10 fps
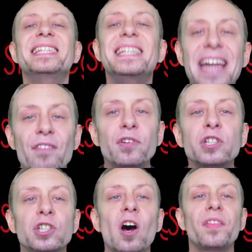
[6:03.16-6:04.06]
never
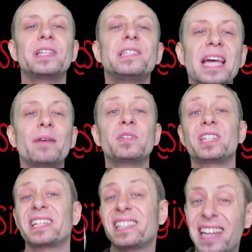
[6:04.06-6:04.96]
saw the same
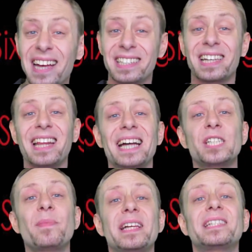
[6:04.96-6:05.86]
success
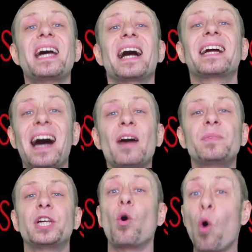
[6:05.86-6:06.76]

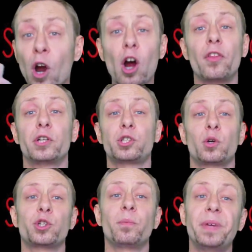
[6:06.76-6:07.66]
Classmates.com did or other
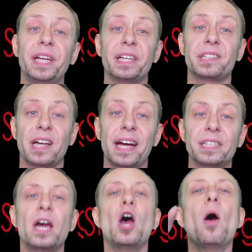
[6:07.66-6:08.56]
social media
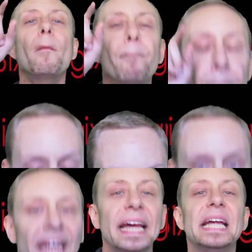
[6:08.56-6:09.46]
sites,
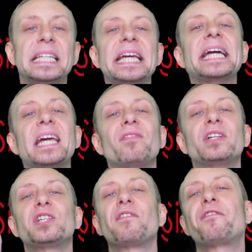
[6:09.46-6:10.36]
but it did give
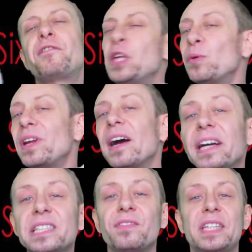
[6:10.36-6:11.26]
us a few
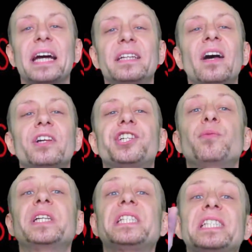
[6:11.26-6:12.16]
nuggets of technology
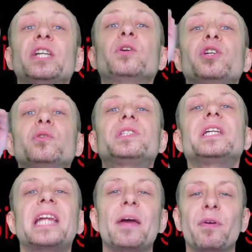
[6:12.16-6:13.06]
we still use
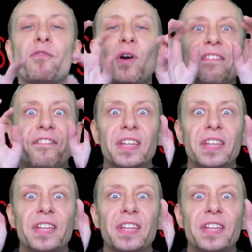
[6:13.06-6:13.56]
today before it